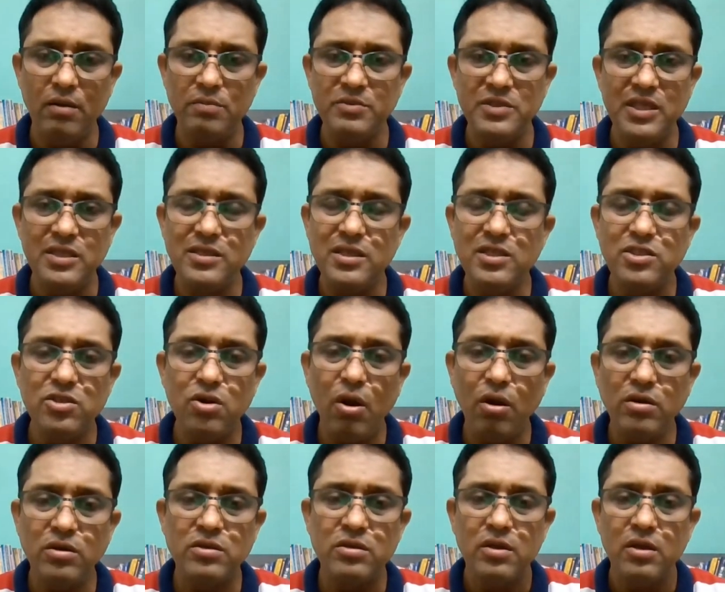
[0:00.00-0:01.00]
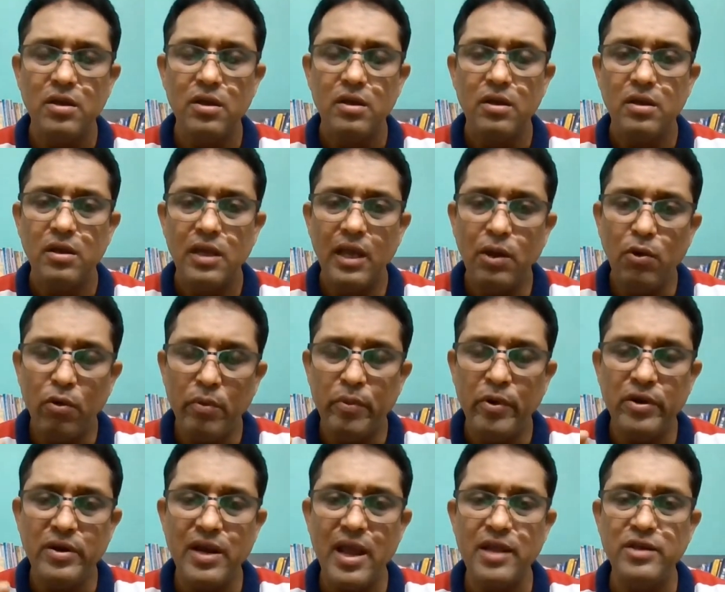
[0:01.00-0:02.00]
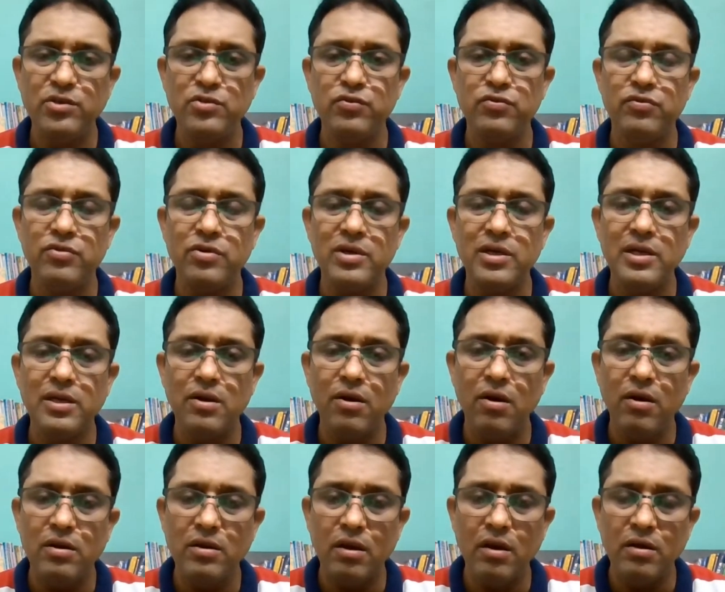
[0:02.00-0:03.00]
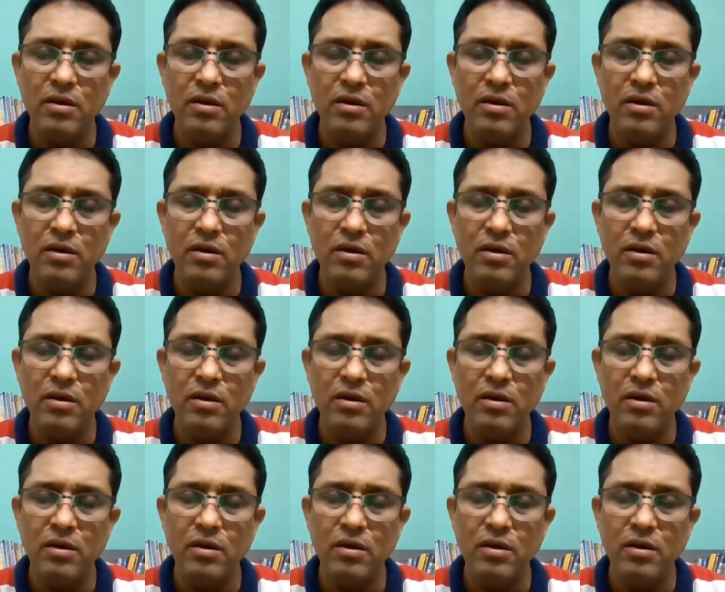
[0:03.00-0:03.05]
this is not a overnight work, or